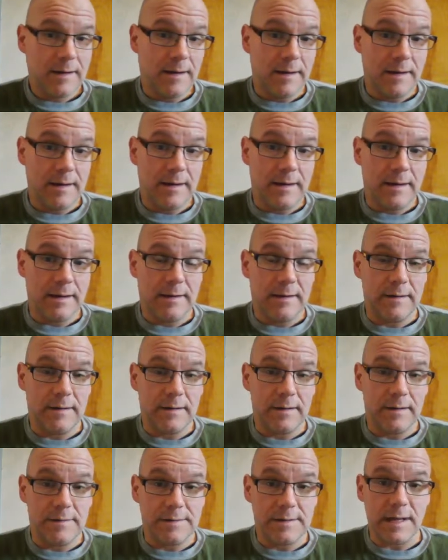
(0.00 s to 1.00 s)
And
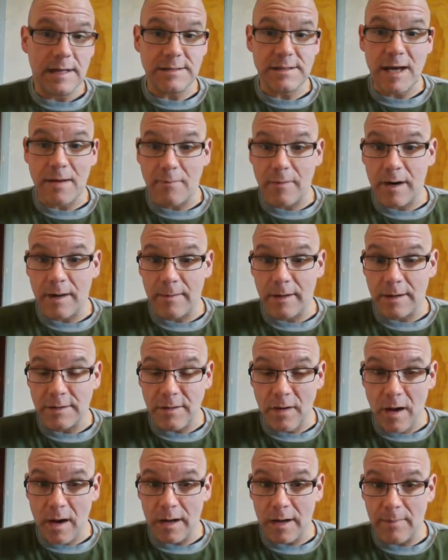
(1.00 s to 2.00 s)
so that's not what I'm going to
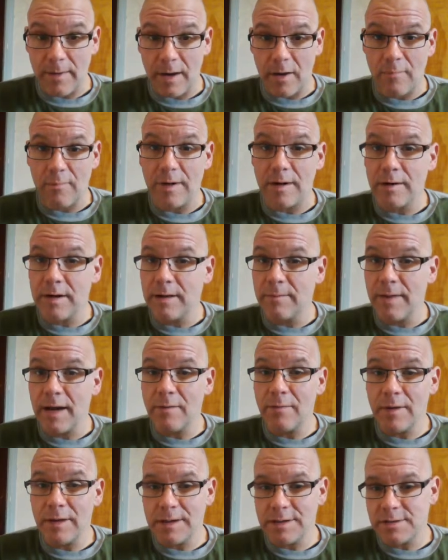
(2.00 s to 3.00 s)
talk about. But he
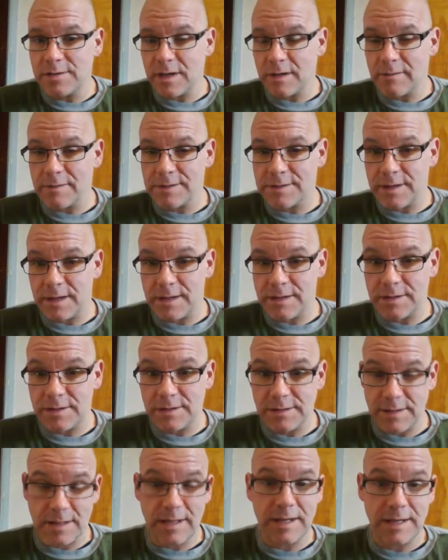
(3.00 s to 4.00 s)
made one of these
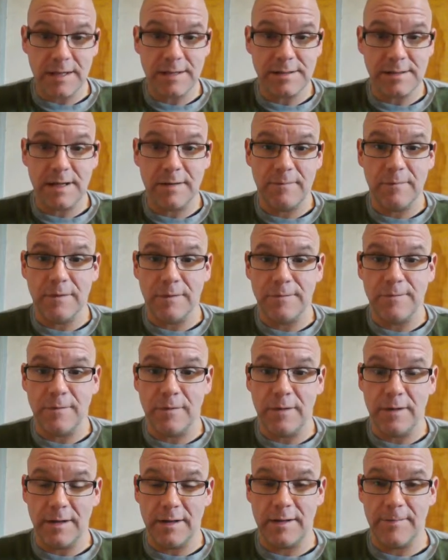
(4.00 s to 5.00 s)
generalizations, and he said, with
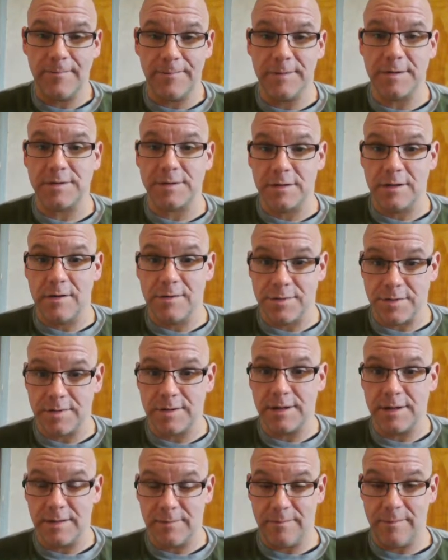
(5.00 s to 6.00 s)
full disclosure,
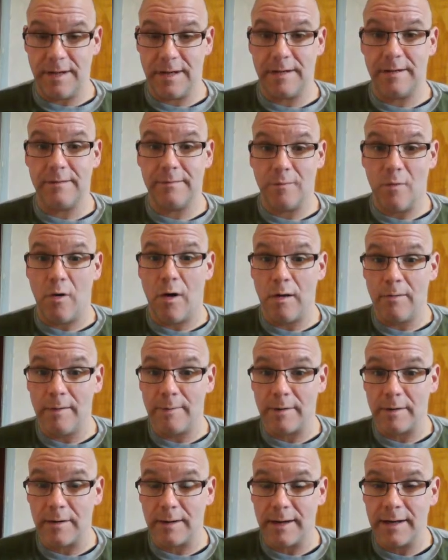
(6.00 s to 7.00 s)
he didn't mean all
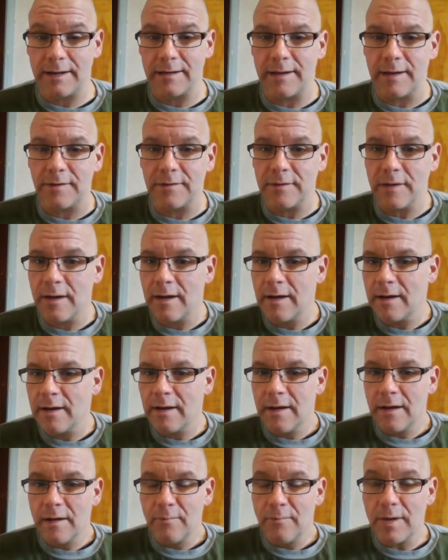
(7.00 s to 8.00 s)
women are like this,
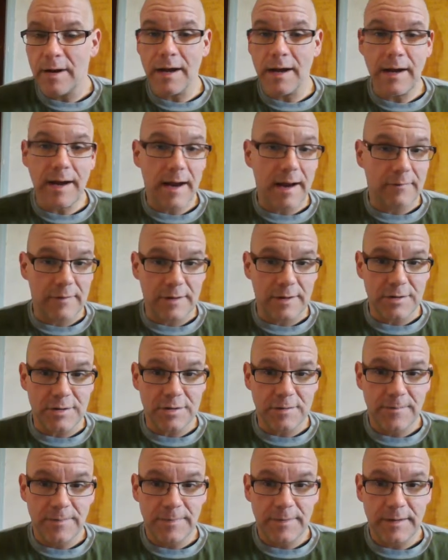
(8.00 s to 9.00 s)
but on
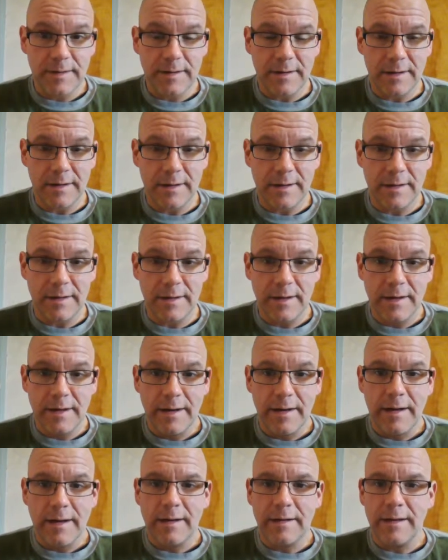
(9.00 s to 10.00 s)
average,
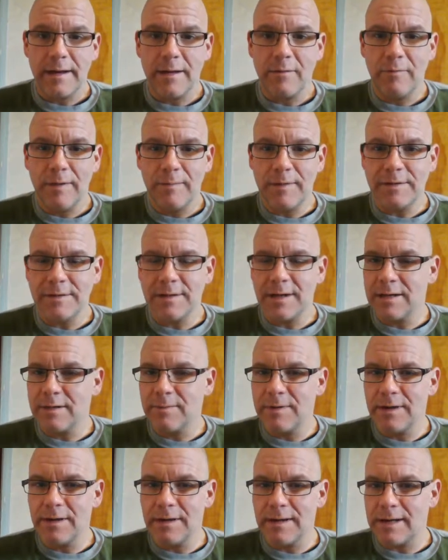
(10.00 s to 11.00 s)
that women tend to
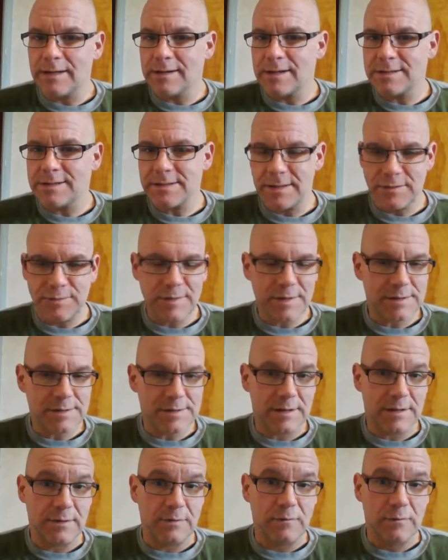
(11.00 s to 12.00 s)
be a lot less
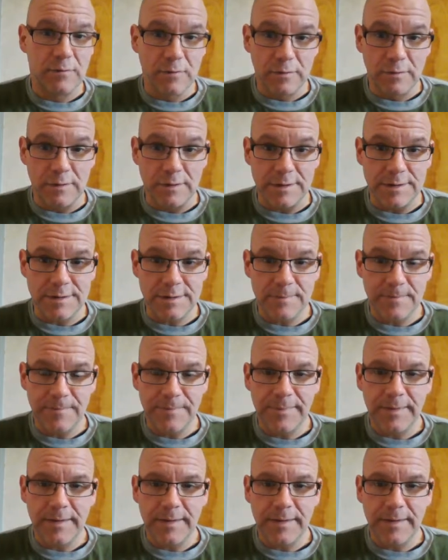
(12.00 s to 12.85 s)
interested in the rules.